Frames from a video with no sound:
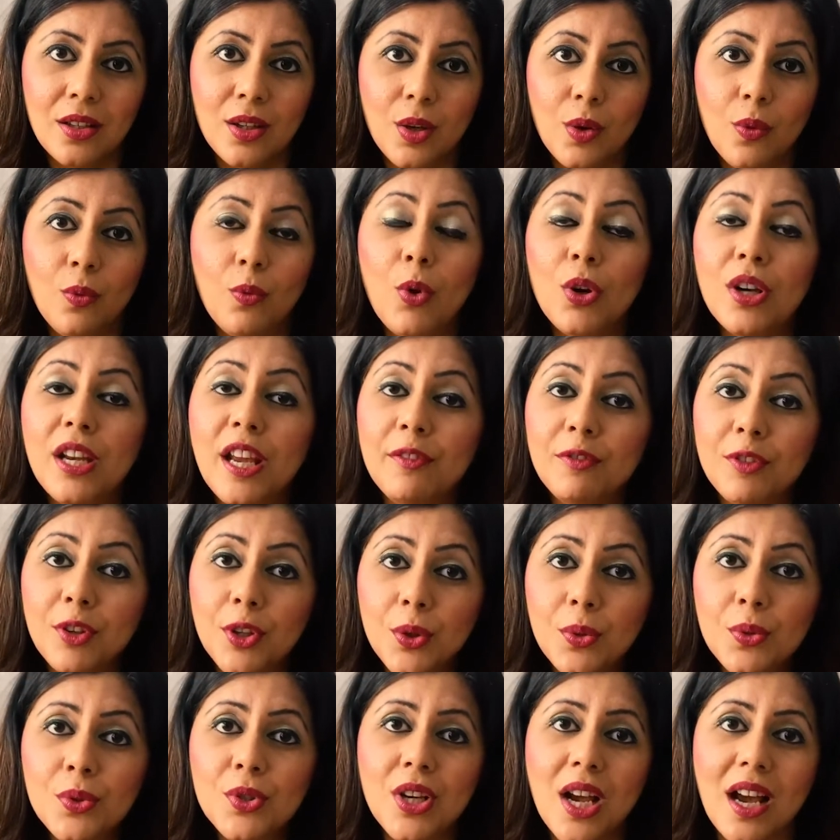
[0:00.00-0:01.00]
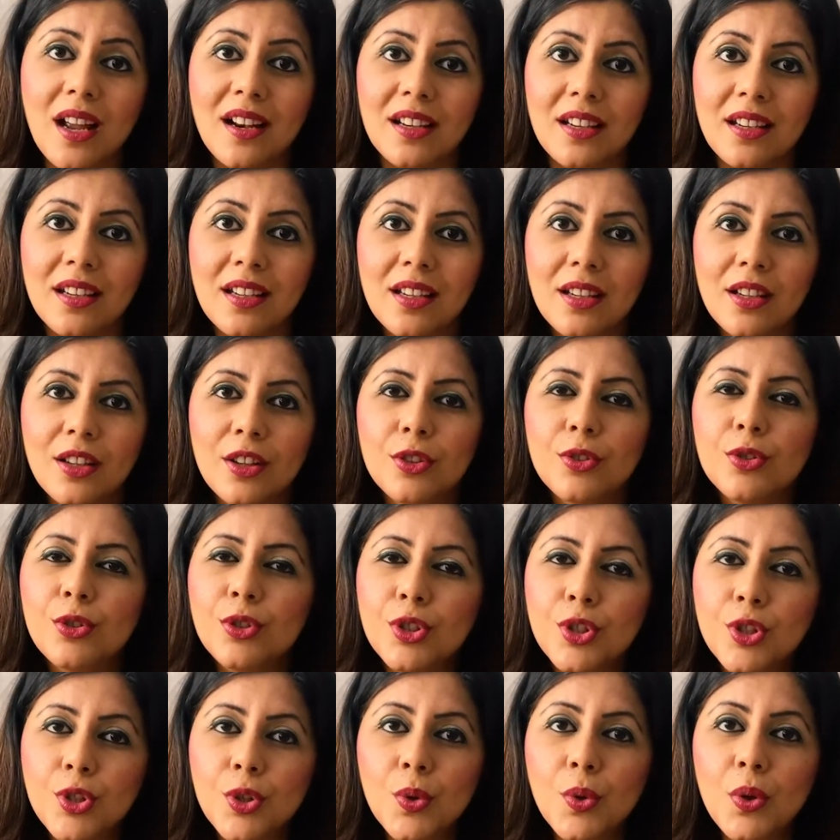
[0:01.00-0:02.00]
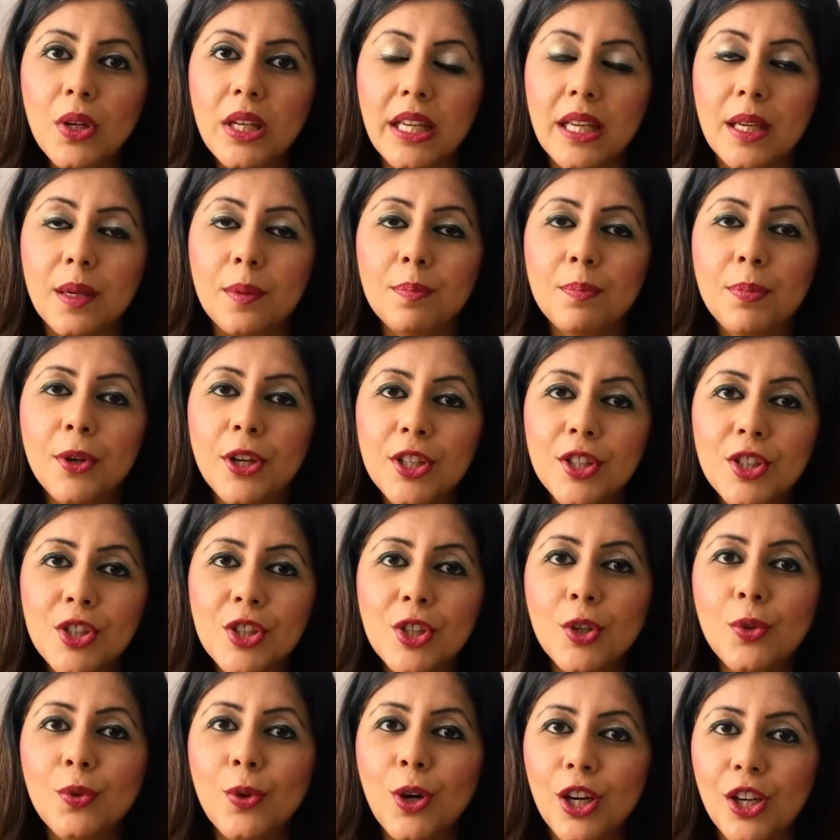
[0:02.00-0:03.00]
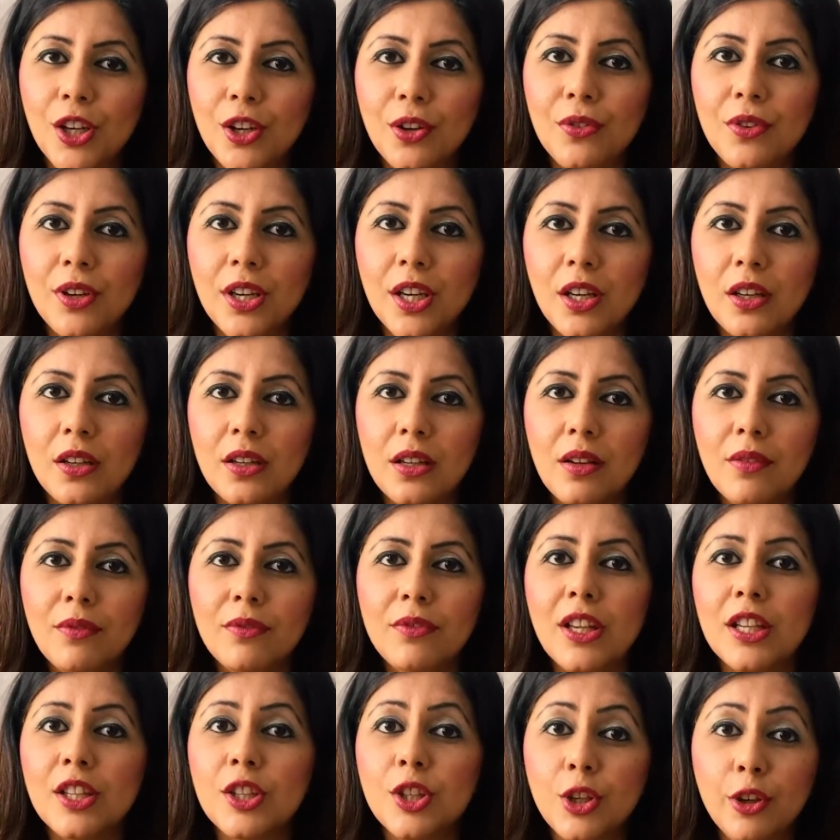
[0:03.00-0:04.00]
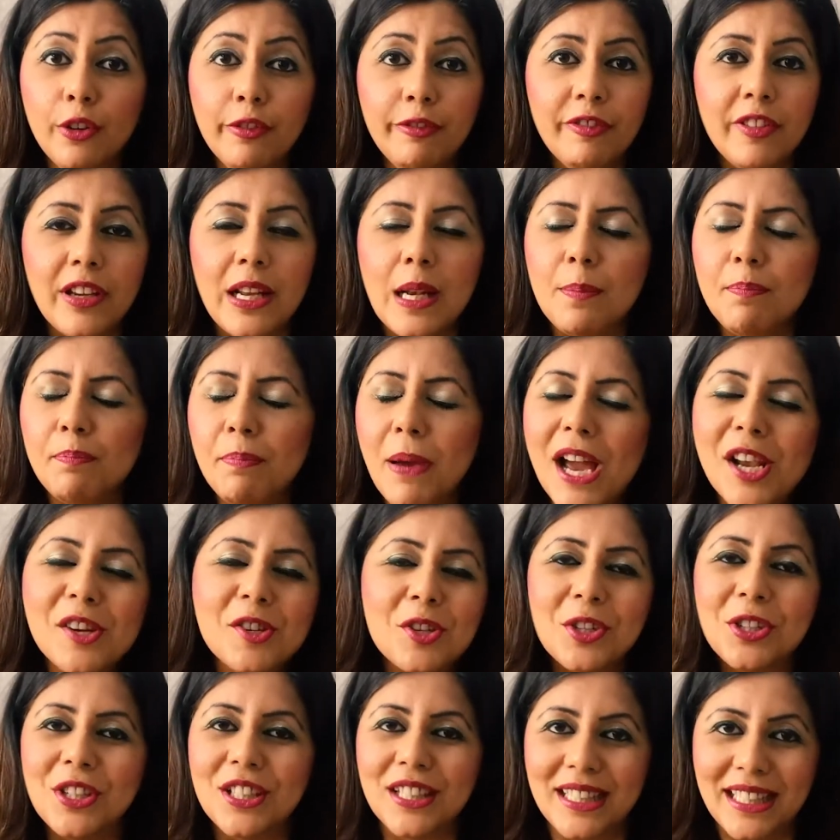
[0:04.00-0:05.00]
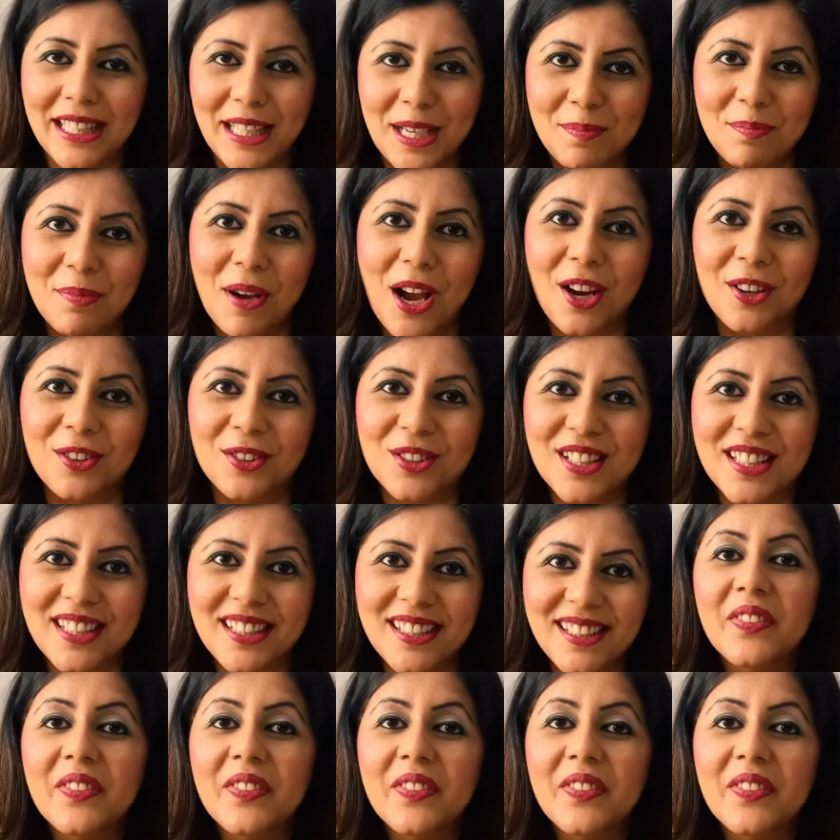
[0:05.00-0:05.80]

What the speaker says: What have you done to truly pursue a career that you feel passionately about?